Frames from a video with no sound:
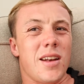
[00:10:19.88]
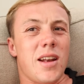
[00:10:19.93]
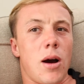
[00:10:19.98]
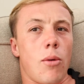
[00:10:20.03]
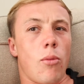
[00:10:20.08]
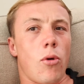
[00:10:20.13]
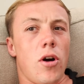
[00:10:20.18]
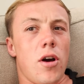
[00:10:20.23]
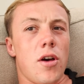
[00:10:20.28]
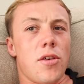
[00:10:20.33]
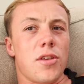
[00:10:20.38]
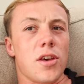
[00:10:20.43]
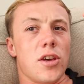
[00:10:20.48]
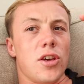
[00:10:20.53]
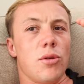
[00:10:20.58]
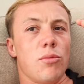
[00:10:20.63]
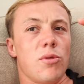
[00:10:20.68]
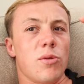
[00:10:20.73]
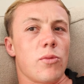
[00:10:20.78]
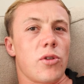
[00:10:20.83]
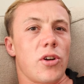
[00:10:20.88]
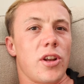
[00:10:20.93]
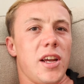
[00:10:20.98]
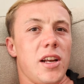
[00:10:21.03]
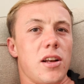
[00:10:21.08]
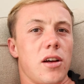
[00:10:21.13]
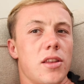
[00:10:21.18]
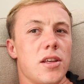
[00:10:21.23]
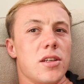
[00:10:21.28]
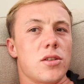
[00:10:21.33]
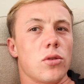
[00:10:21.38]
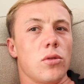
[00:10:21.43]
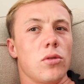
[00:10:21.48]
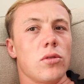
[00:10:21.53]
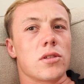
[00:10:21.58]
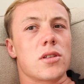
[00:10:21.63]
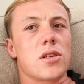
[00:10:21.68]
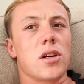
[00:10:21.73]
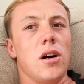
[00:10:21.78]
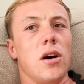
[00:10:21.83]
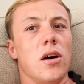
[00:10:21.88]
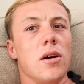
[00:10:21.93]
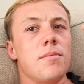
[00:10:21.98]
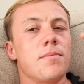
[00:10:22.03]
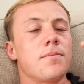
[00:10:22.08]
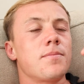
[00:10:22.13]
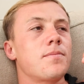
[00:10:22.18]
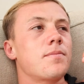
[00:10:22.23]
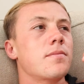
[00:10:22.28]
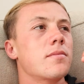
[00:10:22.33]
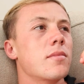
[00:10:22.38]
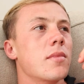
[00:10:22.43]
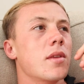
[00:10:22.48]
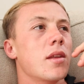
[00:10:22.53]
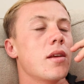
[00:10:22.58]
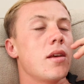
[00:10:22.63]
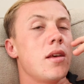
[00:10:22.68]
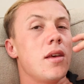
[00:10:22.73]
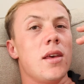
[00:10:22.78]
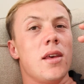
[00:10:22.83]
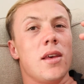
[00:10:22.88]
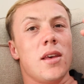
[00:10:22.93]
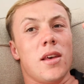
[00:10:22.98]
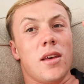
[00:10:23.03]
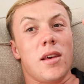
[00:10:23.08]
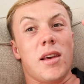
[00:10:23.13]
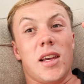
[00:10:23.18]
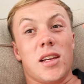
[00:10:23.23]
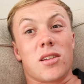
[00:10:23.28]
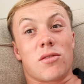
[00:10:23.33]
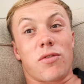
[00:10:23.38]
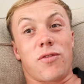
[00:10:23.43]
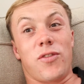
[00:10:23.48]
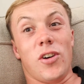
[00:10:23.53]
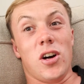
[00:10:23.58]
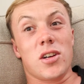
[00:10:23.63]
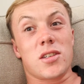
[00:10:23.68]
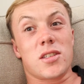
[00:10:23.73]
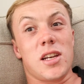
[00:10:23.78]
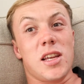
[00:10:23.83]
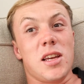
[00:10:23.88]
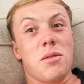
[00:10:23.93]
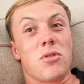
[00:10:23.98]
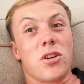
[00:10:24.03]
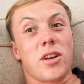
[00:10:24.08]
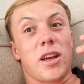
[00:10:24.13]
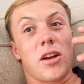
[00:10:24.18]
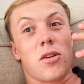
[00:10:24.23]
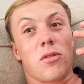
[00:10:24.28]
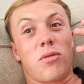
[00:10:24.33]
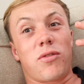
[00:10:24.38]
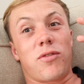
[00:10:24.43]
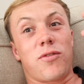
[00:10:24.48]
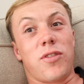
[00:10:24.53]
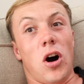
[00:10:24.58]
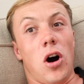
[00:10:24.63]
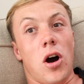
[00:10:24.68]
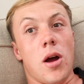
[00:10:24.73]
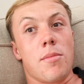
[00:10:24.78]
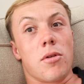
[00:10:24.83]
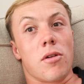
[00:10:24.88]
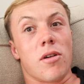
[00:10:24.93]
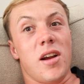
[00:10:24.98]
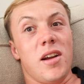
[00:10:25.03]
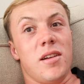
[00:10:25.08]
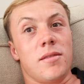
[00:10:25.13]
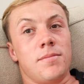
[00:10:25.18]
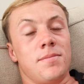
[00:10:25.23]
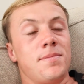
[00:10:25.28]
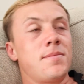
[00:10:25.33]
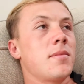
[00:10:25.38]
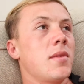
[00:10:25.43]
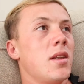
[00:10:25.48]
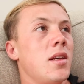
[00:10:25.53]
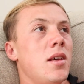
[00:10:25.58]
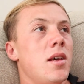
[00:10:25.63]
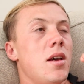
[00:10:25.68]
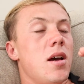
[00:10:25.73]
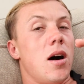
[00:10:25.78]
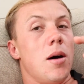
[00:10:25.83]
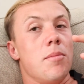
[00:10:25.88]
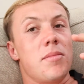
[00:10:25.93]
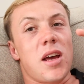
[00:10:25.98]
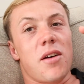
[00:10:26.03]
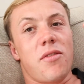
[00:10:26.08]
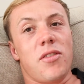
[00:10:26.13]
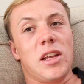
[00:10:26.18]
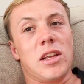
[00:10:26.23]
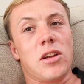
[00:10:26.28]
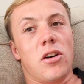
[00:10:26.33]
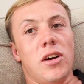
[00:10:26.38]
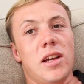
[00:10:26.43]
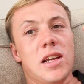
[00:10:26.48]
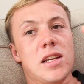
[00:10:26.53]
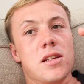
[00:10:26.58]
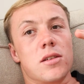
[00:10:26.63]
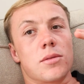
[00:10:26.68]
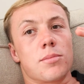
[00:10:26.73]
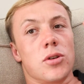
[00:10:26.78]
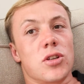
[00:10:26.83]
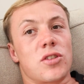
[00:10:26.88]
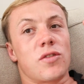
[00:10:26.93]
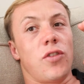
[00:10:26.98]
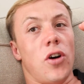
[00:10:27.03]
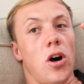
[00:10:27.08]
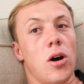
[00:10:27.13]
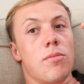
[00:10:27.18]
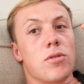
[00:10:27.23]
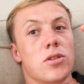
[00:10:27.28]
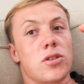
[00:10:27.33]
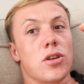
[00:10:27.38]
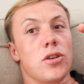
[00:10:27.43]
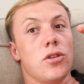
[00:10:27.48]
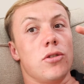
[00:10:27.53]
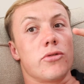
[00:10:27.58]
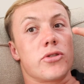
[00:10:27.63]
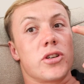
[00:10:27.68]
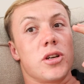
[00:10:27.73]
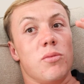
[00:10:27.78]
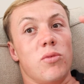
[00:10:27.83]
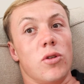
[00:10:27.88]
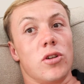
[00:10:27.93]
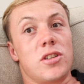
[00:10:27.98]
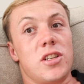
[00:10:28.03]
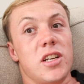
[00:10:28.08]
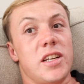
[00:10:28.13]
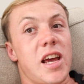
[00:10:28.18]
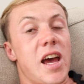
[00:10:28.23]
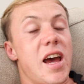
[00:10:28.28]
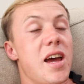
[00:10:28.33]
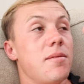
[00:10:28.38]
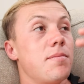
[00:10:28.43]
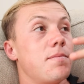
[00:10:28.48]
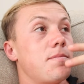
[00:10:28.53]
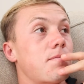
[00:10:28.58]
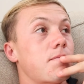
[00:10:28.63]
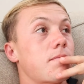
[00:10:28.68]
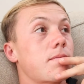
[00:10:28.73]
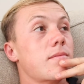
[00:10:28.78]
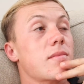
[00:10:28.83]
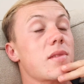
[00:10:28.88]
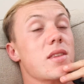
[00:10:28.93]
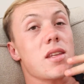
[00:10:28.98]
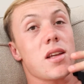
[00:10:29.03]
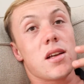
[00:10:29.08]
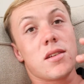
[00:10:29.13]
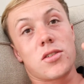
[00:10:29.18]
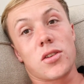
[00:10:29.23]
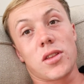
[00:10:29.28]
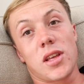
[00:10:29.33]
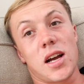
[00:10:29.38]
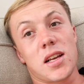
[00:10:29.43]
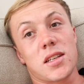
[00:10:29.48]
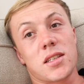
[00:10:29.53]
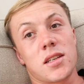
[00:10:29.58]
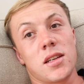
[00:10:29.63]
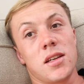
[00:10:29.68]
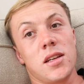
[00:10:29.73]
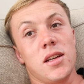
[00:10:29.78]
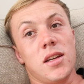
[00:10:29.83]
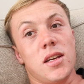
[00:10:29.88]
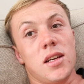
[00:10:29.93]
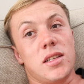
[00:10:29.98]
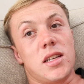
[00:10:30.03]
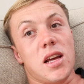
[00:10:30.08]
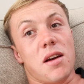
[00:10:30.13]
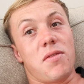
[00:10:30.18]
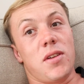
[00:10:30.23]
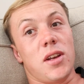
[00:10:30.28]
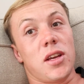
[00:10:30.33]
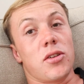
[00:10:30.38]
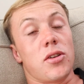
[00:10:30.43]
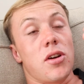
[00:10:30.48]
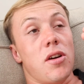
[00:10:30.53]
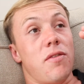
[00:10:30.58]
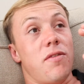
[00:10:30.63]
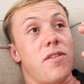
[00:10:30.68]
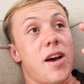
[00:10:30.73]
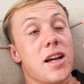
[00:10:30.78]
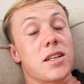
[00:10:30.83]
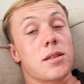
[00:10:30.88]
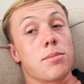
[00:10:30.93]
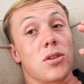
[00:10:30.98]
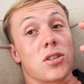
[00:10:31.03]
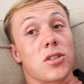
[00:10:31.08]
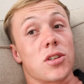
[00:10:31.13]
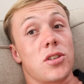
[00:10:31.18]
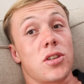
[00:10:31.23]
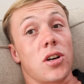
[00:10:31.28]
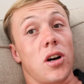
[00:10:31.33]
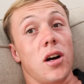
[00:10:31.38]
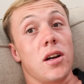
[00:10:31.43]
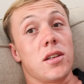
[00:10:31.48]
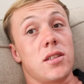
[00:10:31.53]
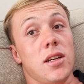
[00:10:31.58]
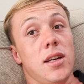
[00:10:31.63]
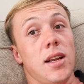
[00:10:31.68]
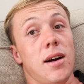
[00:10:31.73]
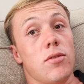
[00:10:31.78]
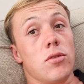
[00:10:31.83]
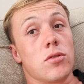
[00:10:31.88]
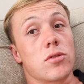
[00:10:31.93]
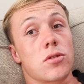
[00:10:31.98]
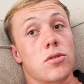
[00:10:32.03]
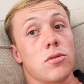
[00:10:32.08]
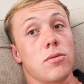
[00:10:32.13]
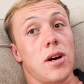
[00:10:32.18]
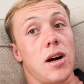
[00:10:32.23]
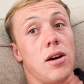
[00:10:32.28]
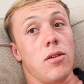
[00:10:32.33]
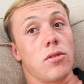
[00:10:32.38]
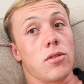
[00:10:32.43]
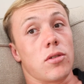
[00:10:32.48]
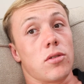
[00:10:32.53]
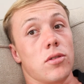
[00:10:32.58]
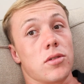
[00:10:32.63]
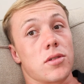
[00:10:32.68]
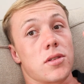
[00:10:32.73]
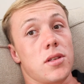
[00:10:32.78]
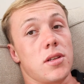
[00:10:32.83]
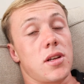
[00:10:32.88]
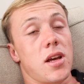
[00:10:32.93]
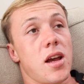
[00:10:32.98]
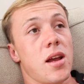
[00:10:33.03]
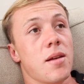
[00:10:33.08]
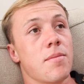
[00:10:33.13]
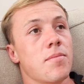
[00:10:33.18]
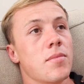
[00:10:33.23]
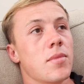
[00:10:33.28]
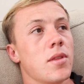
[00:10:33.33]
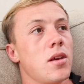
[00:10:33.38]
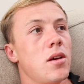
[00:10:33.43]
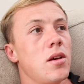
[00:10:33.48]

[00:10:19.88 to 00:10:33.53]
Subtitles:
Now, why I think you wouldn't want to eat like this all the time is, firstly, you wouldn't get enough fibre in. I'm definitely not eating as much fibre as I usually would today, so that's definitely going to affect my satiety levels throughout the course of the day.